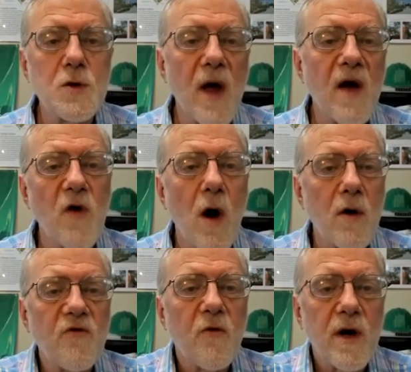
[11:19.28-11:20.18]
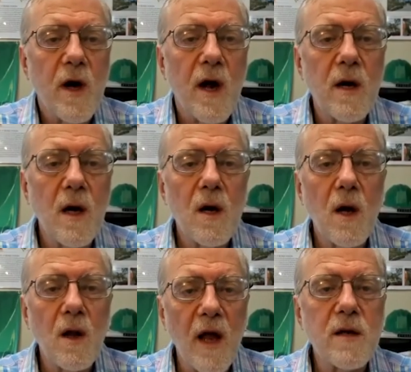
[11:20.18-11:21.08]
have 129
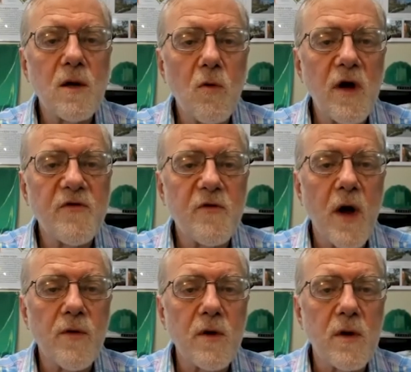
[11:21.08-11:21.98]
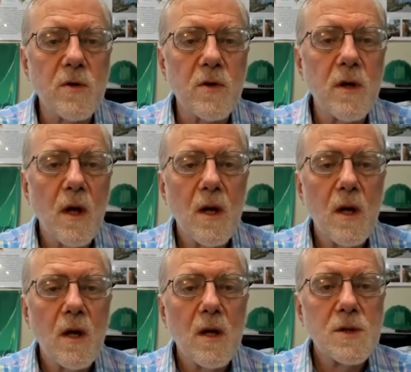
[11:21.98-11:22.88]
elected Greens around the country.
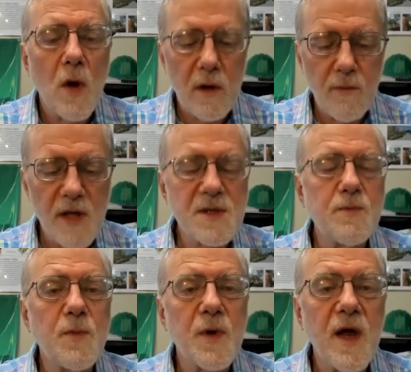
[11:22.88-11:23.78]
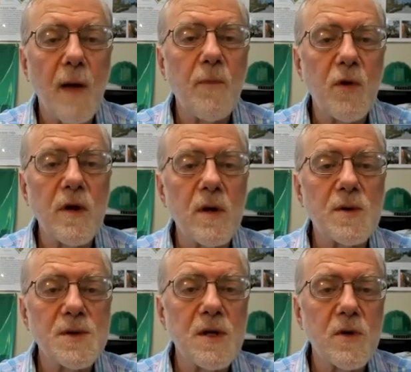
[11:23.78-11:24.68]
It's one of the best kept
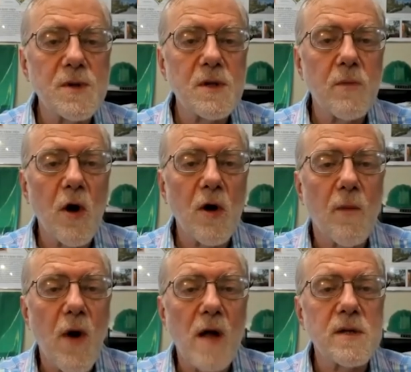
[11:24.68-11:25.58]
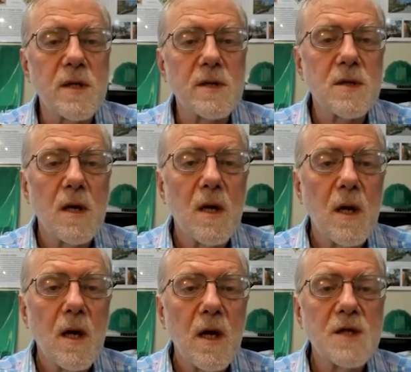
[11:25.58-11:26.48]
political secrets in American politics.
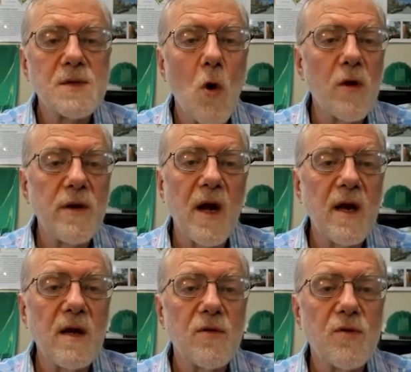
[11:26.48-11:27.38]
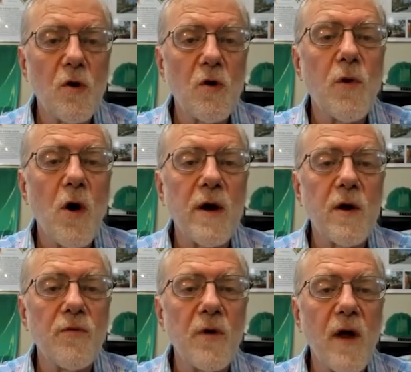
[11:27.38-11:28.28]
It's more than any third party
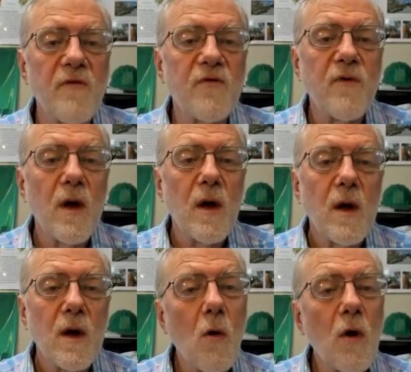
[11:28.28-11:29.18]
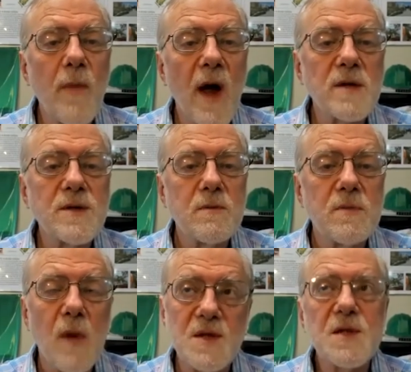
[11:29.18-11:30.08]
on the left going back
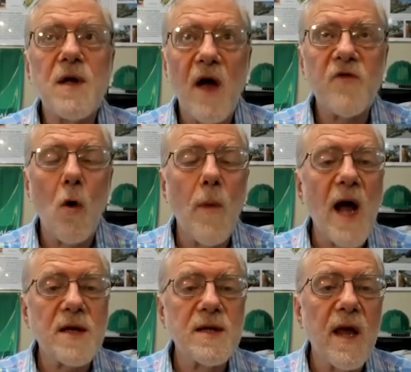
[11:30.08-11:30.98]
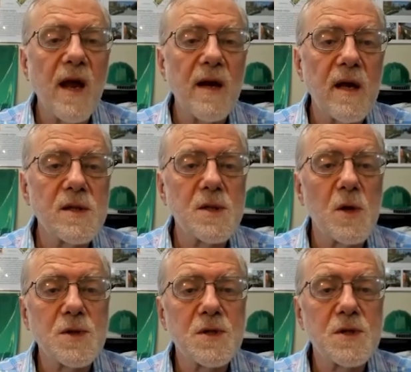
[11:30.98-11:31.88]
until you have to go back to the heyday of the
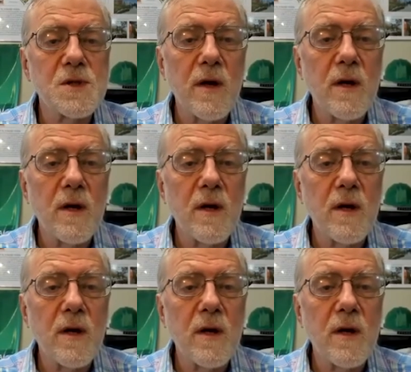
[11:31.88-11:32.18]
Socialist Party.